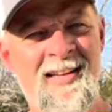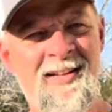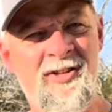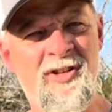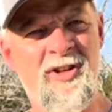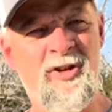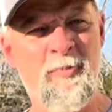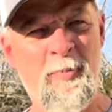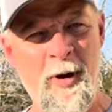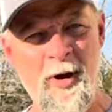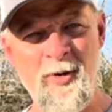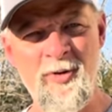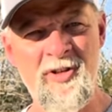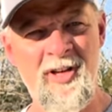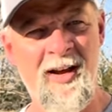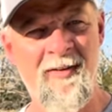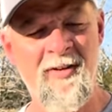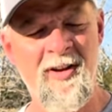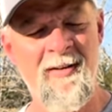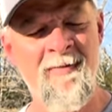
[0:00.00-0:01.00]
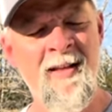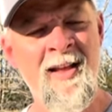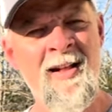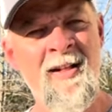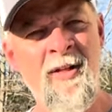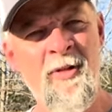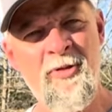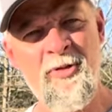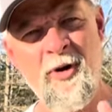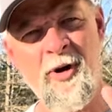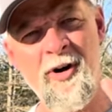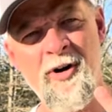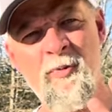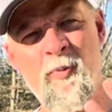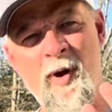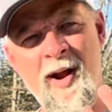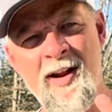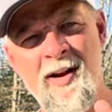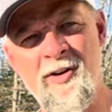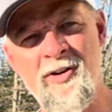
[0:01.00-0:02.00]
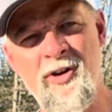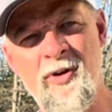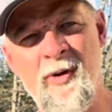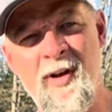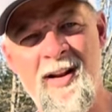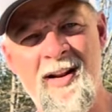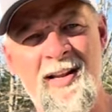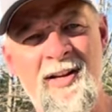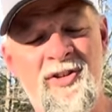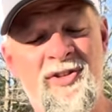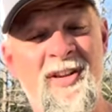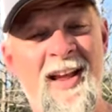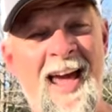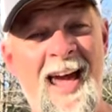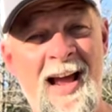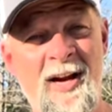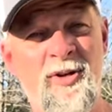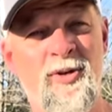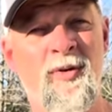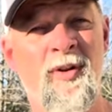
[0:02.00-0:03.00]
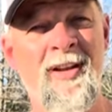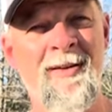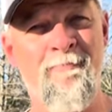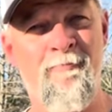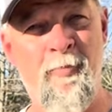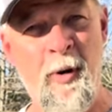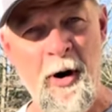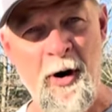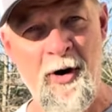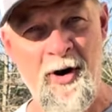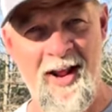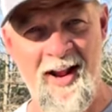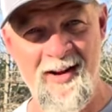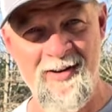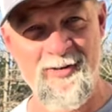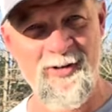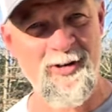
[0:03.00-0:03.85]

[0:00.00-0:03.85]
Dispose of it. Third way to do it is to actually burn it.